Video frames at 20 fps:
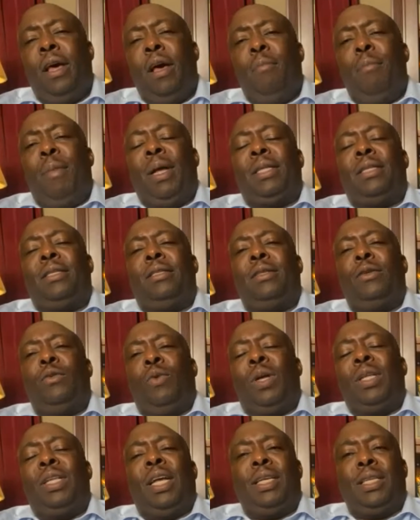but
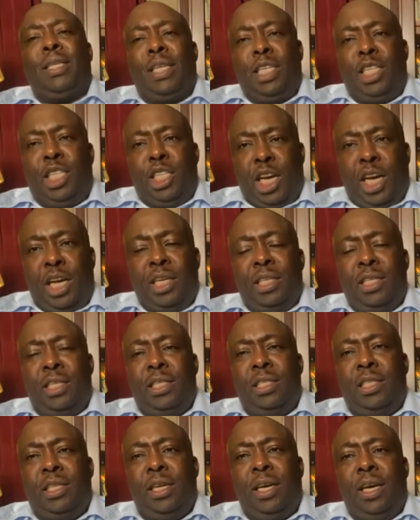what doesn't change
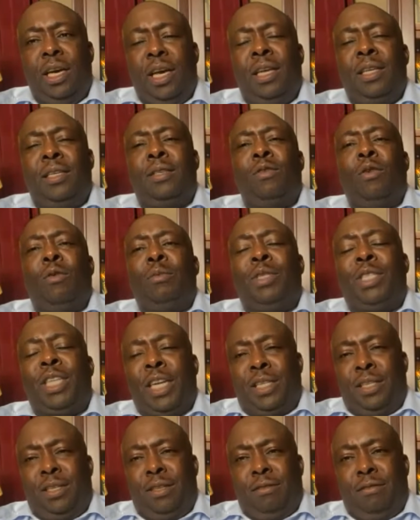is the
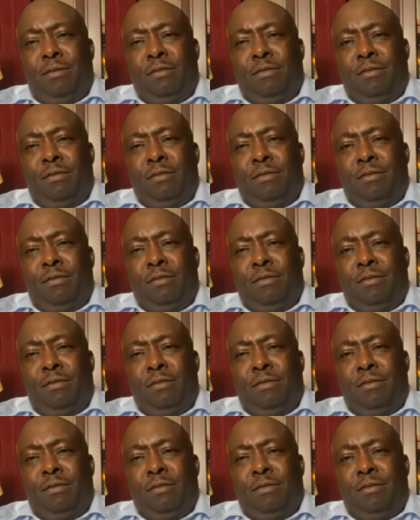objective.